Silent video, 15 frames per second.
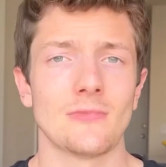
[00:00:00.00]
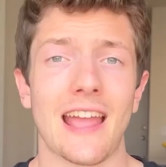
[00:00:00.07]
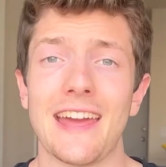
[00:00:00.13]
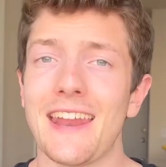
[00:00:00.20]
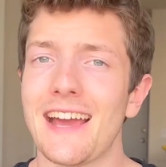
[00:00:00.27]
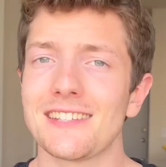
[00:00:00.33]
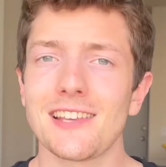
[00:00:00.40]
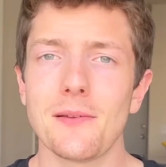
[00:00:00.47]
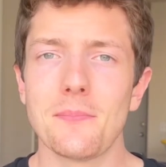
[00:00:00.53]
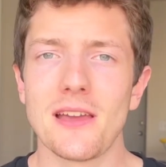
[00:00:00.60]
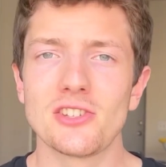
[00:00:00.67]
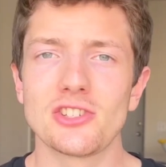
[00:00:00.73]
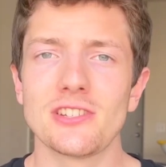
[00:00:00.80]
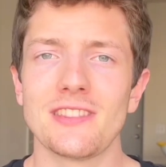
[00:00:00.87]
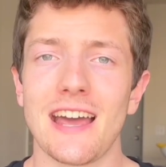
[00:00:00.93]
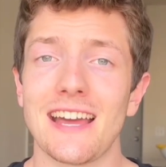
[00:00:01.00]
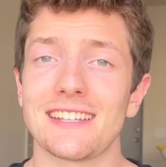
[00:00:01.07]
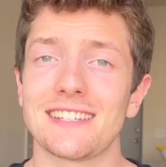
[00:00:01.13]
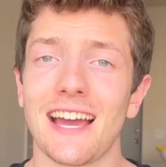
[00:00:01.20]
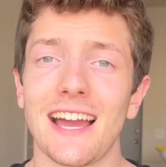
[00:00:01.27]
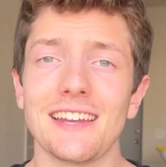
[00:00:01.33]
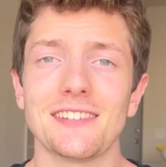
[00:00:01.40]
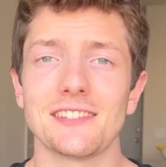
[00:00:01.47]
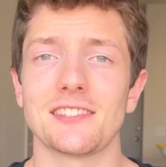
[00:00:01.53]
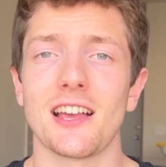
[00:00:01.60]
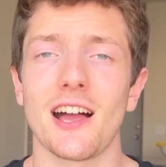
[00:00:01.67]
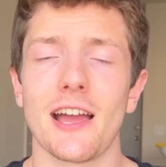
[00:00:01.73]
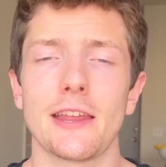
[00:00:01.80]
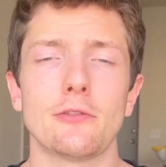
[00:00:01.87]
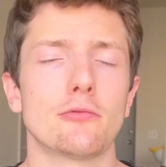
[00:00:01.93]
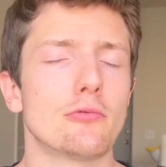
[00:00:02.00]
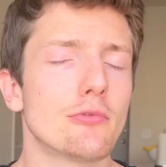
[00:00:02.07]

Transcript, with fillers: And as I mentioned, that tight design